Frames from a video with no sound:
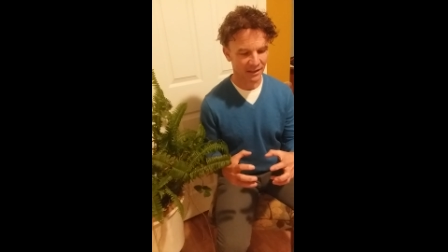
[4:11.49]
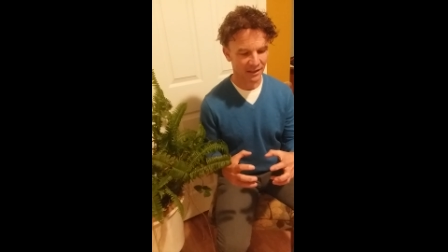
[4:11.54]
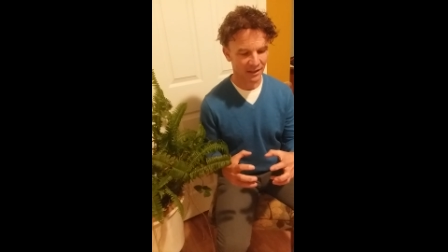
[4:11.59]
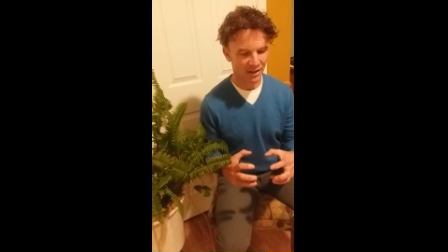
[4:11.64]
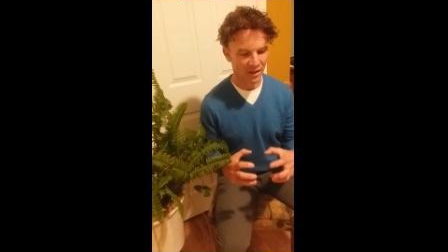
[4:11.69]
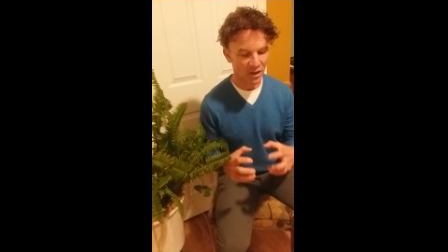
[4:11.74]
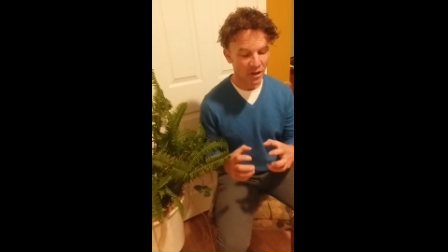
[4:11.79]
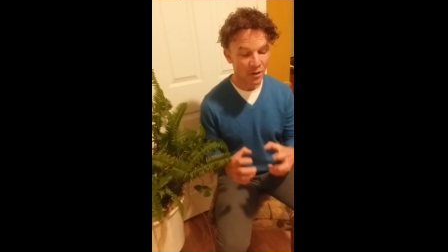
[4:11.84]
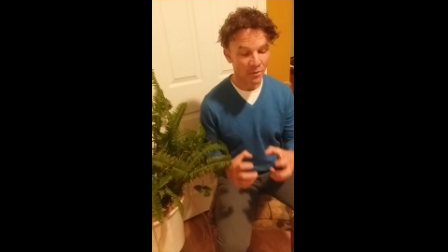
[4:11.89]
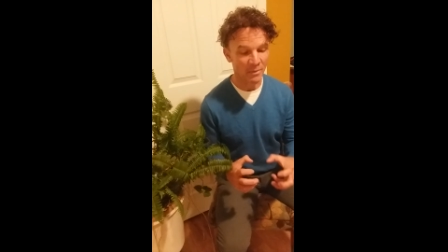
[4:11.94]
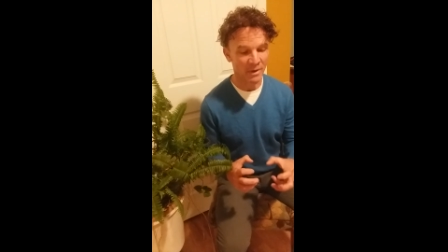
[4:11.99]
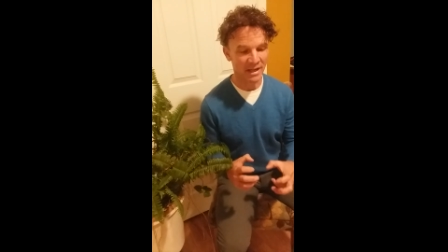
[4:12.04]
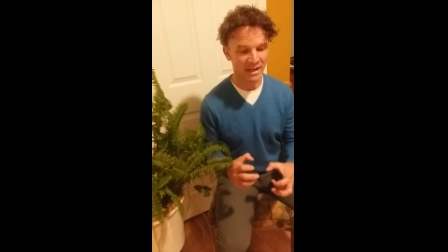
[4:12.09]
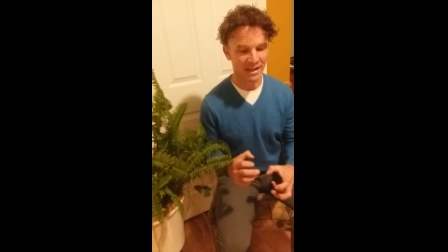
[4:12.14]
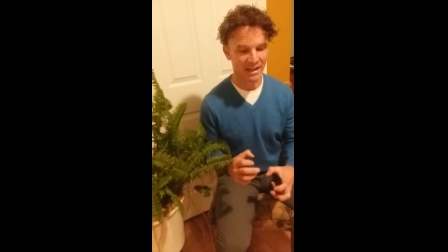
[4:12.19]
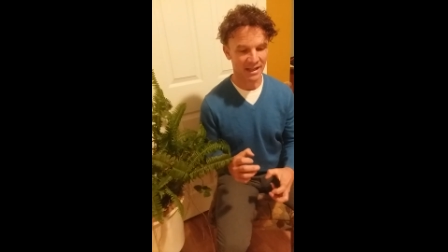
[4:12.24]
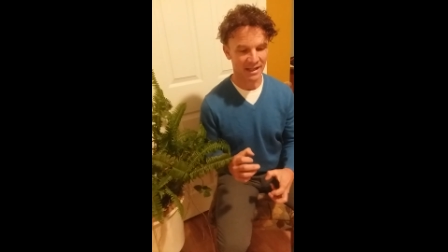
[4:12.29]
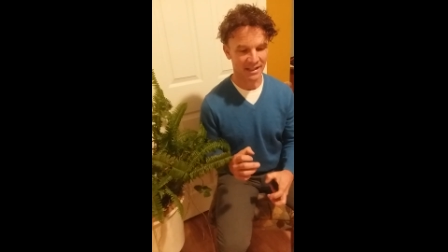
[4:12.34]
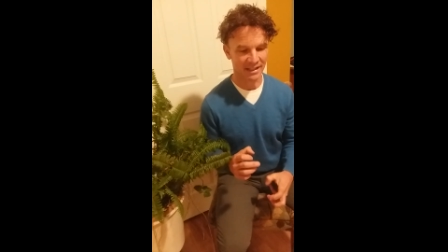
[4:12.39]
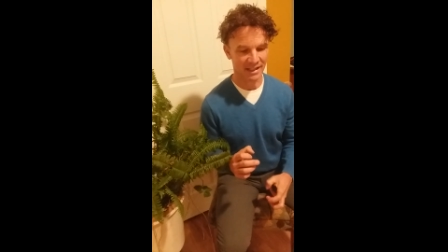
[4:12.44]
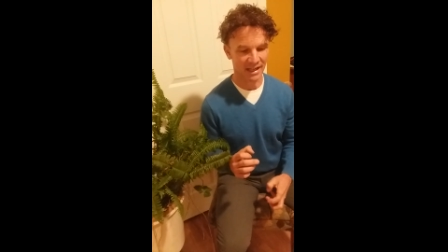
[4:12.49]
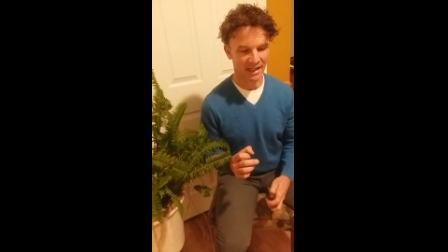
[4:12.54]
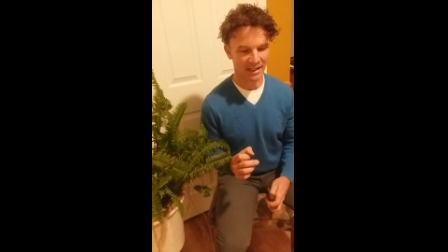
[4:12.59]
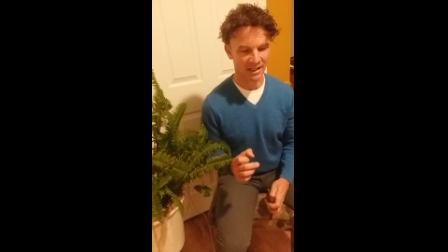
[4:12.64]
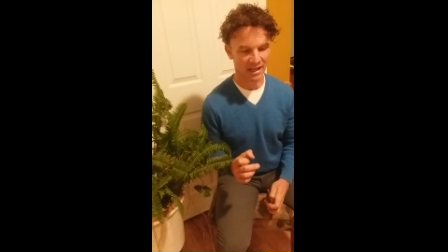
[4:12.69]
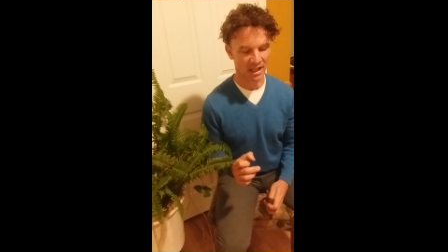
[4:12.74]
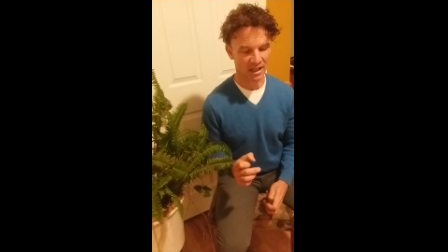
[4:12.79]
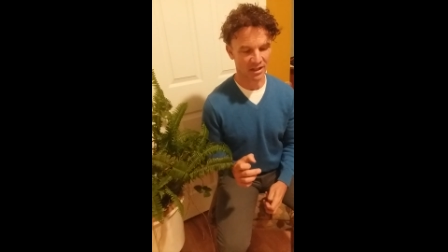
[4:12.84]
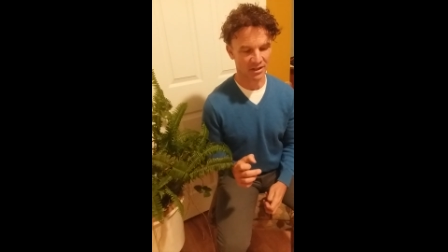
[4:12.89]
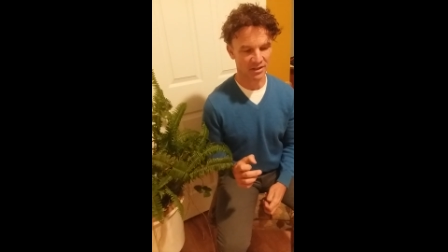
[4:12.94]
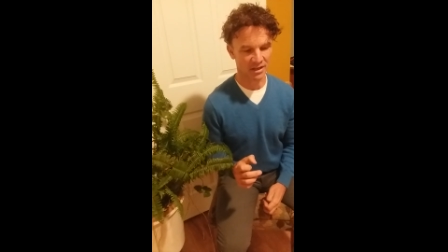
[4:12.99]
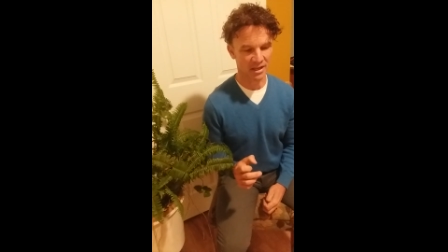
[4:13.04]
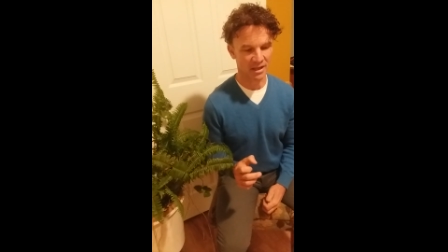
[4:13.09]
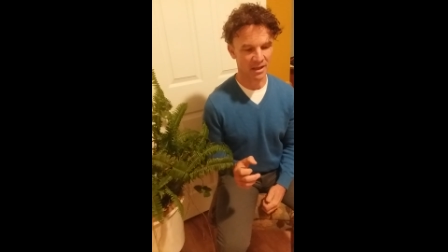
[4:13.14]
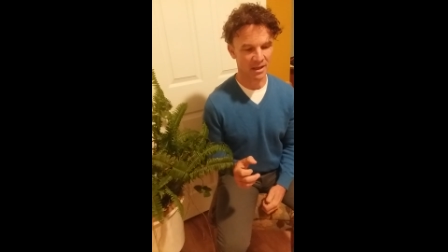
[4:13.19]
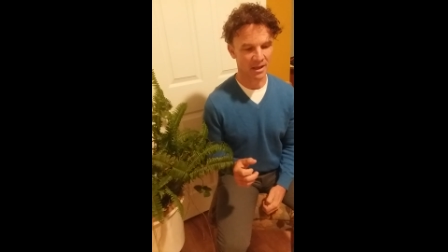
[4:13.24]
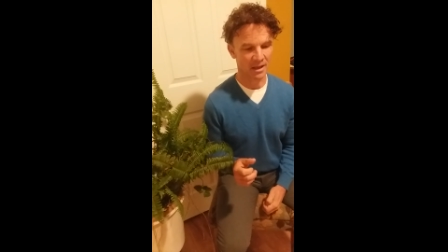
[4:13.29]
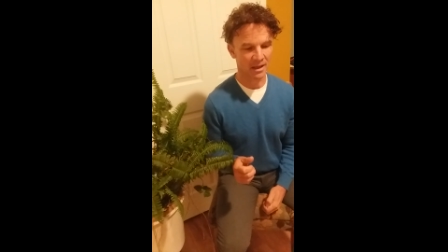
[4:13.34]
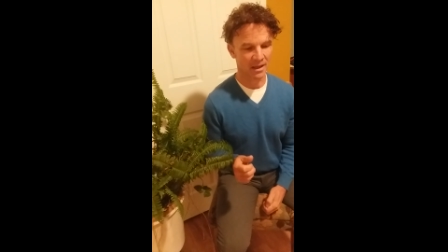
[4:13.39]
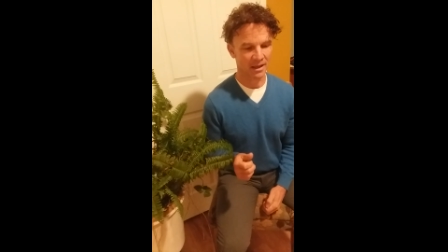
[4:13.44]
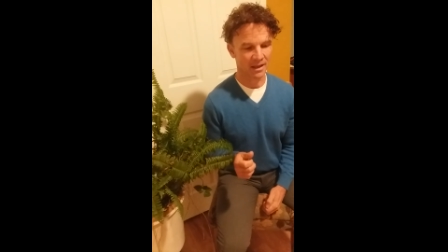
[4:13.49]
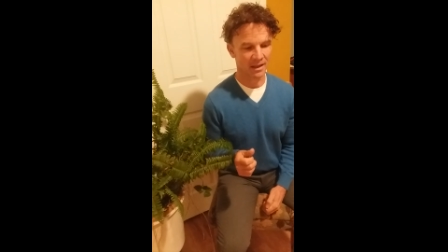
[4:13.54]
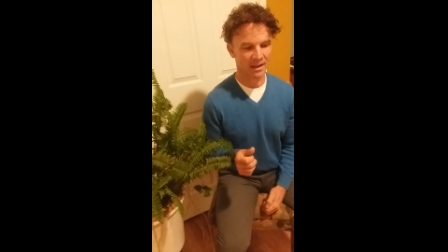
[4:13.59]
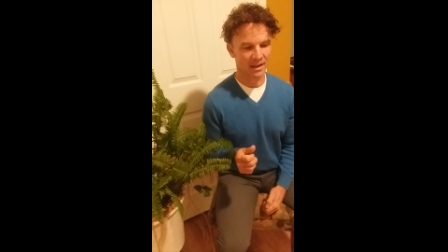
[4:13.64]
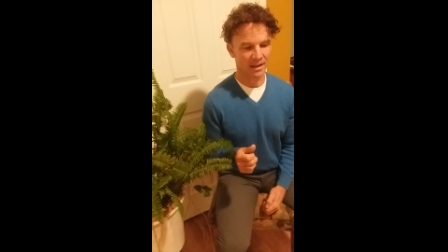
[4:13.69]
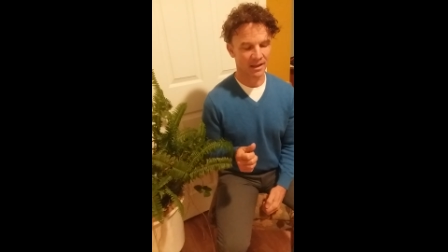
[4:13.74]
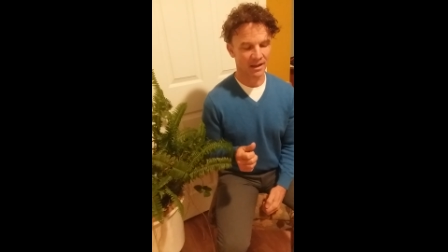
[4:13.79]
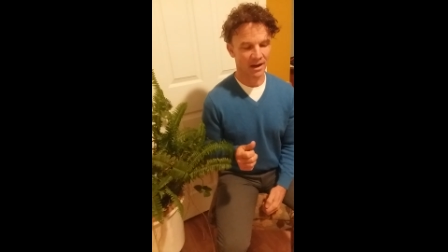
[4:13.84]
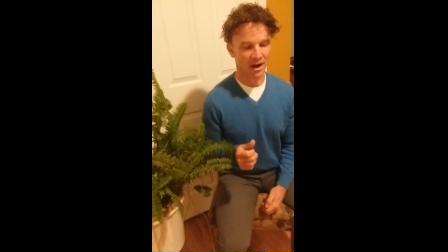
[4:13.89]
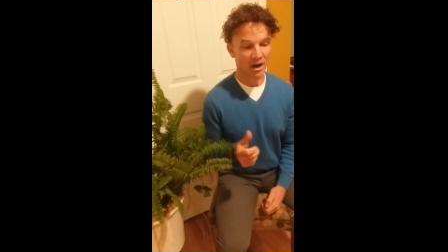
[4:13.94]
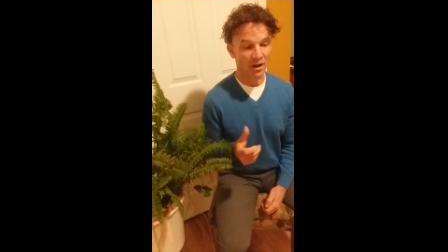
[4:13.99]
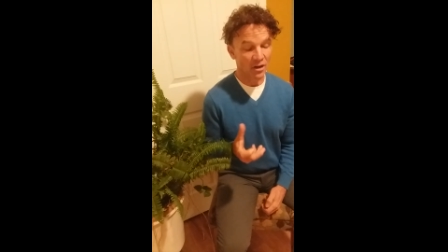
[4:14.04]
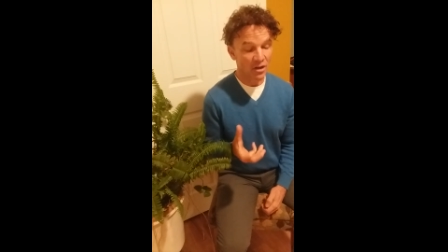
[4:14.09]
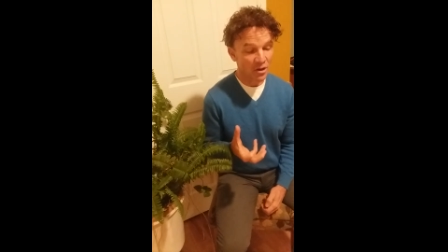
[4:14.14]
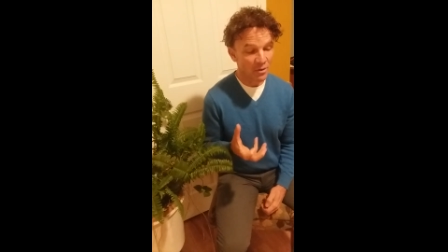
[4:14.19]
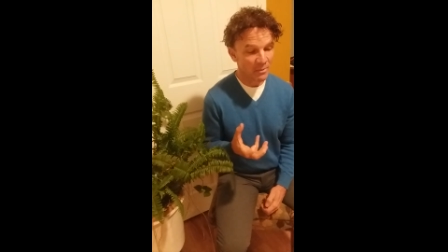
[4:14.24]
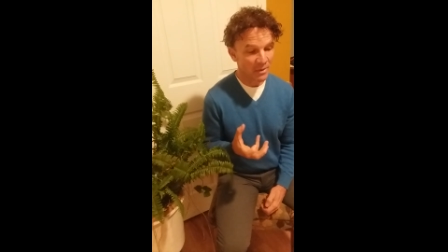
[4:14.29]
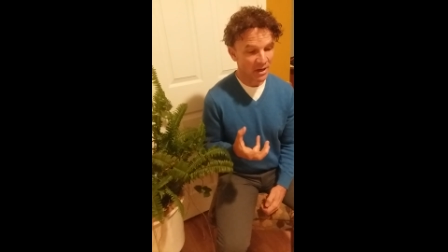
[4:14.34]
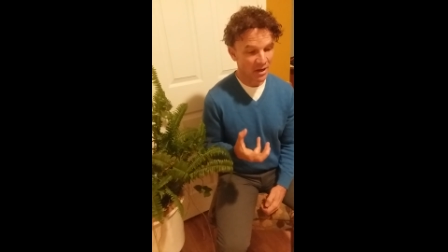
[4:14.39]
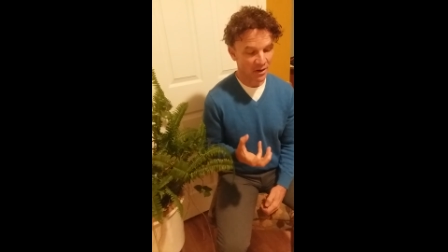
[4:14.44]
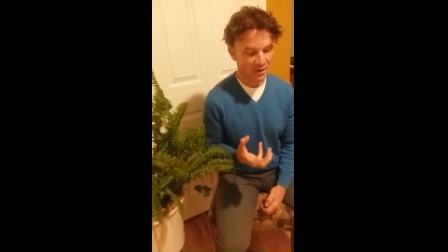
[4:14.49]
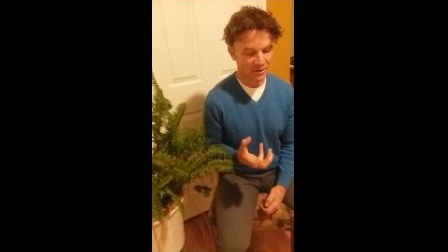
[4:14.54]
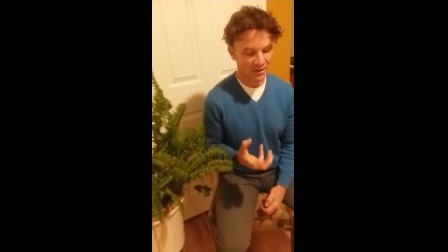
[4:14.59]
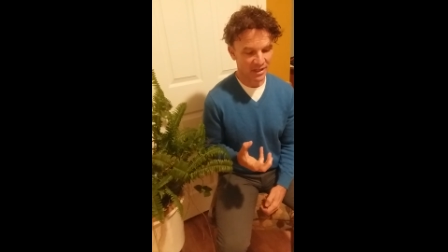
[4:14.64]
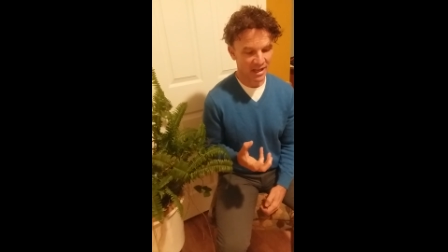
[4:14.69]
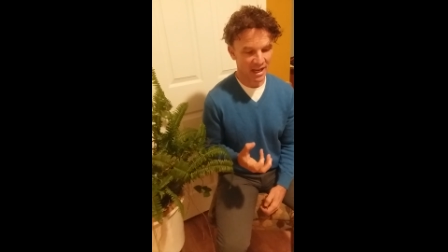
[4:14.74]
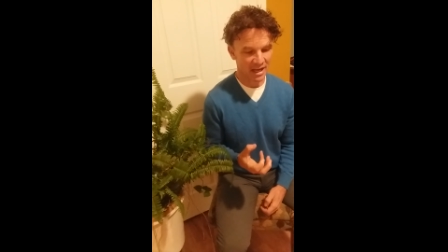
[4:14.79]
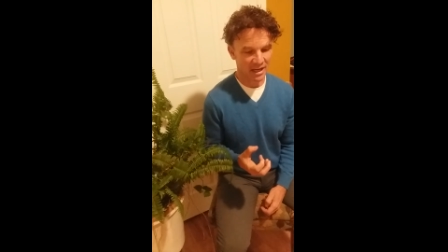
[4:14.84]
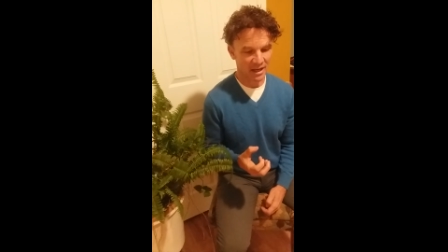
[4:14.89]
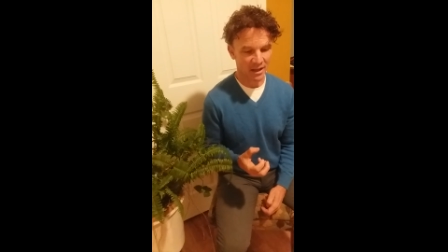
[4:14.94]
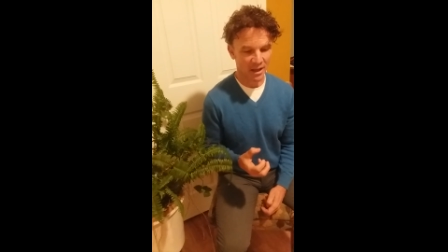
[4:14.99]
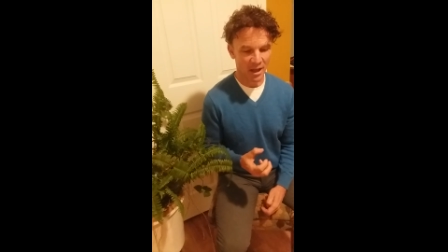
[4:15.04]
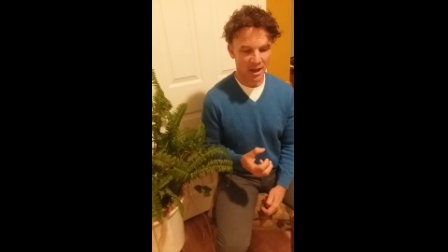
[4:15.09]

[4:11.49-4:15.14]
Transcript: human technology, our human understanding,